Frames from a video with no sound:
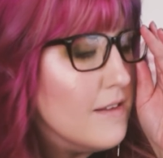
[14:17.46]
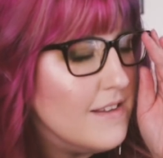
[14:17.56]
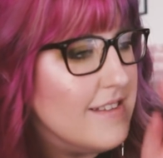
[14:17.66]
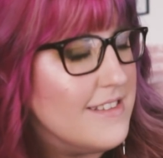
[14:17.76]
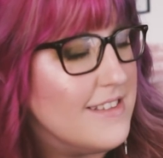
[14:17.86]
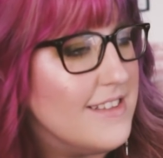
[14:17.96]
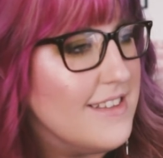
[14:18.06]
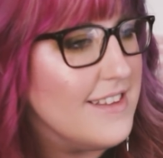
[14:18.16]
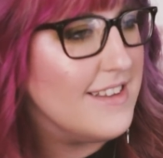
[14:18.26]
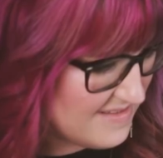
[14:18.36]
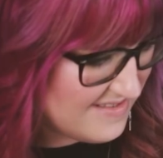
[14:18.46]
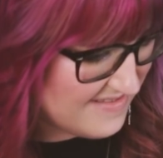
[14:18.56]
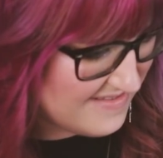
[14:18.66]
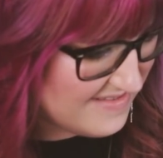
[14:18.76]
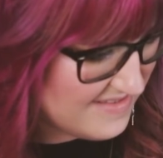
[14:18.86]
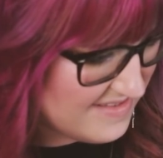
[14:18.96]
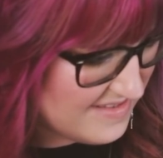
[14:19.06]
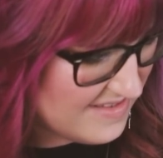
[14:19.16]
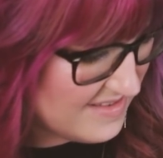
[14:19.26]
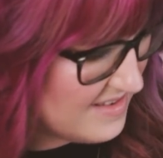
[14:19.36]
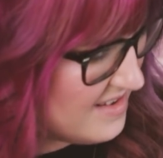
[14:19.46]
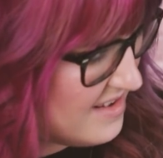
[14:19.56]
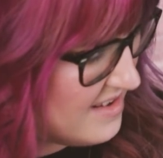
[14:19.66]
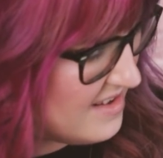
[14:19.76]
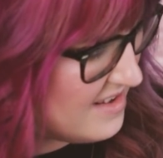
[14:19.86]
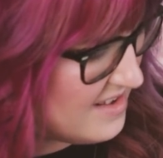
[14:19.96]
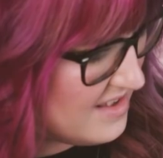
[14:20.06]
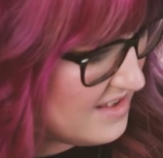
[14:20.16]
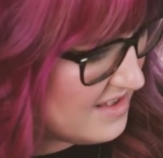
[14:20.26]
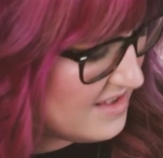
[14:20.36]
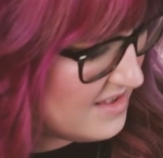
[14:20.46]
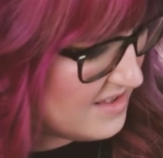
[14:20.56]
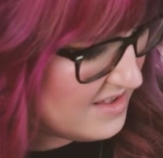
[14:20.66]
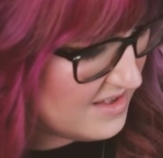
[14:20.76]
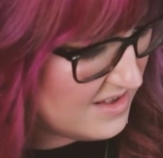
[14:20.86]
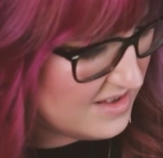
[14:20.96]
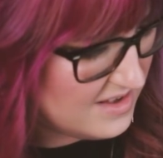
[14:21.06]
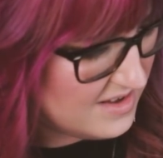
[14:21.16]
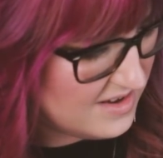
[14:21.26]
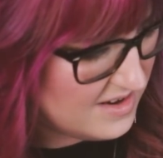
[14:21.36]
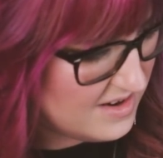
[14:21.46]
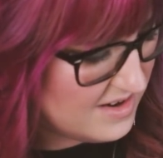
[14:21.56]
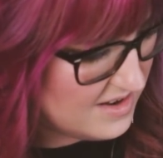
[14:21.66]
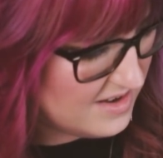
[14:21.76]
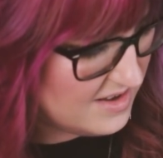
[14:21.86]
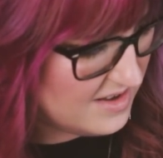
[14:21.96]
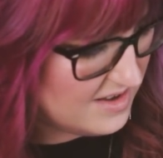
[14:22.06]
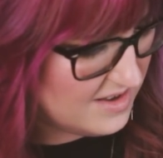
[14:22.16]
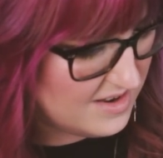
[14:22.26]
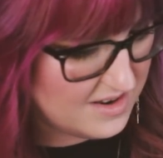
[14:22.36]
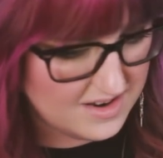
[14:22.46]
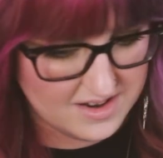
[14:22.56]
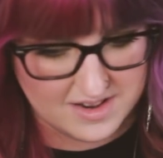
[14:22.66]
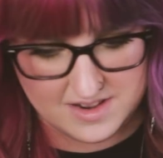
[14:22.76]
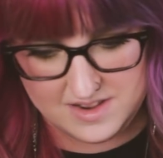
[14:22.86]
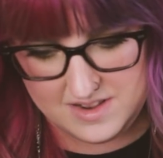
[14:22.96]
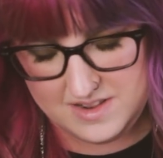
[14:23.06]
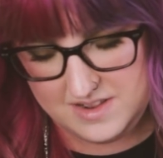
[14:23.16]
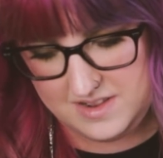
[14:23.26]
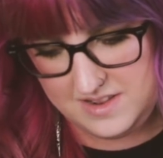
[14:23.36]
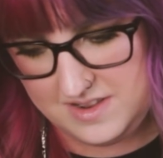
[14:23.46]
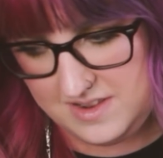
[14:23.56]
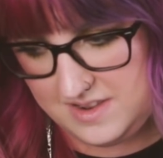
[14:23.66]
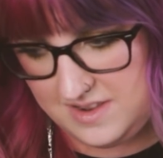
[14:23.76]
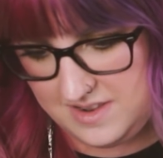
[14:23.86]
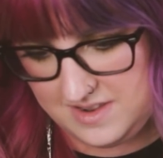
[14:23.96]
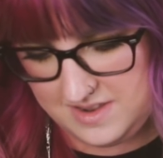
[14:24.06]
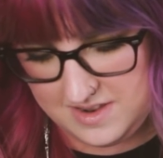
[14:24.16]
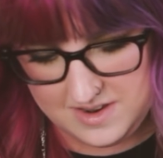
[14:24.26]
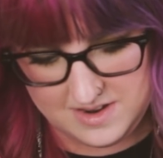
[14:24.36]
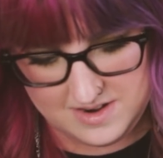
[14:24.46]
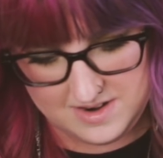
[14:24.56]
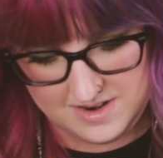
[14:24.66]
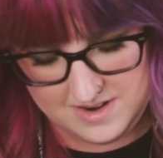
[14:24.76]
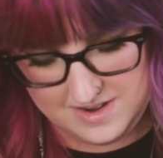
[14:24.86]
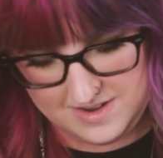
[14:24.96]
[no speech]